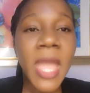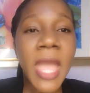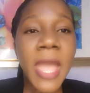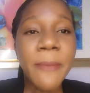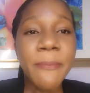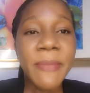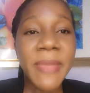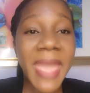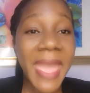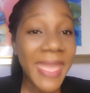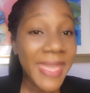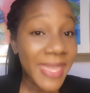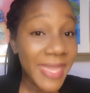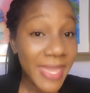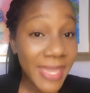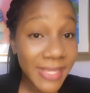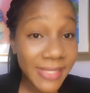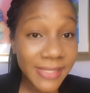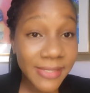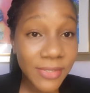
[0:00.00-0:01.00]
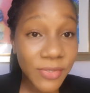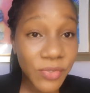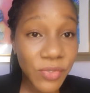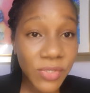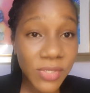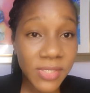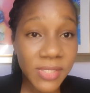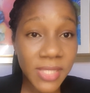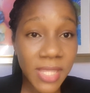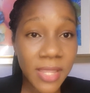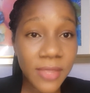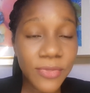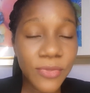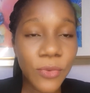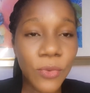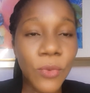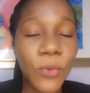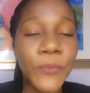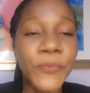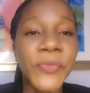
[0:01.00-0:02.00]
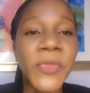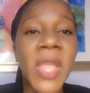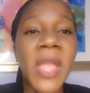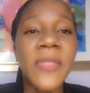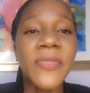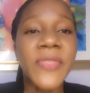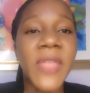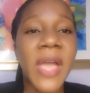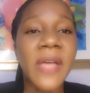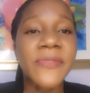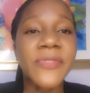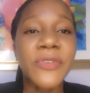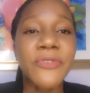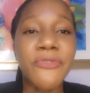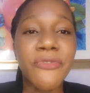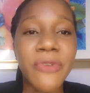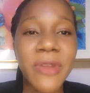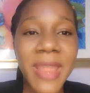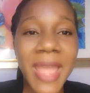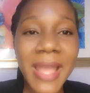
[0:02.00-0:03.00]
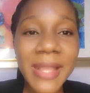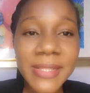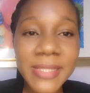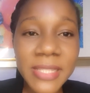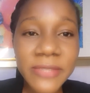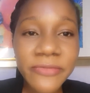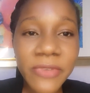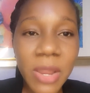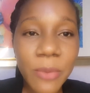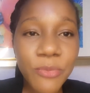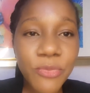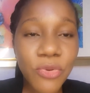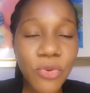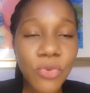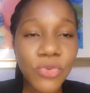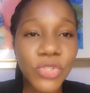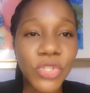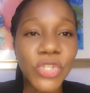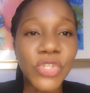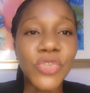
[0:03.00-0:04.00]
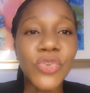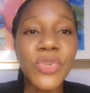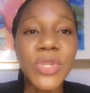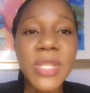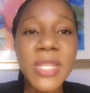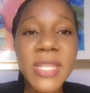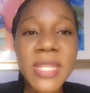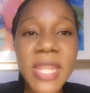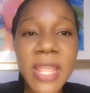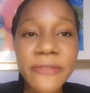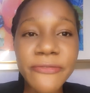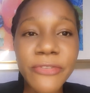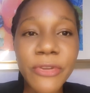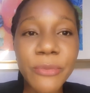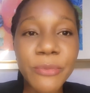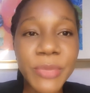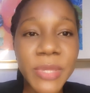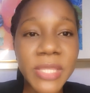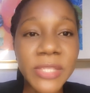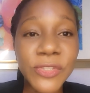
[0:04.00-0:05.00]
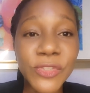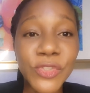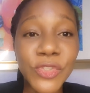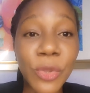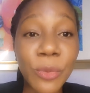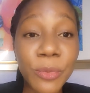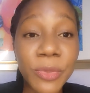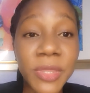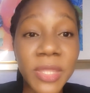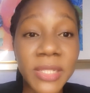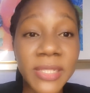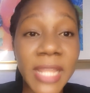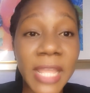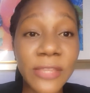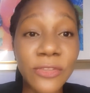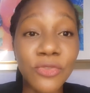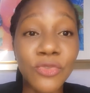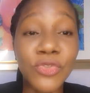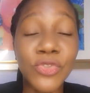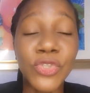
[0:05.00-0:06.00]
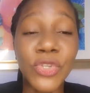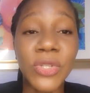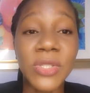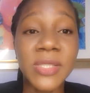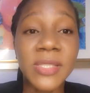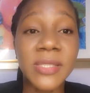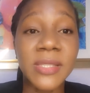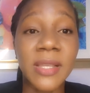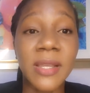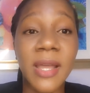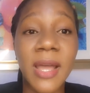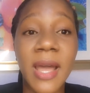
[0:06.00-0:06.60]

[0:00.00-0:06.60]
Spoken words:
May I hasten to say though that the reactive approach should never be something that you just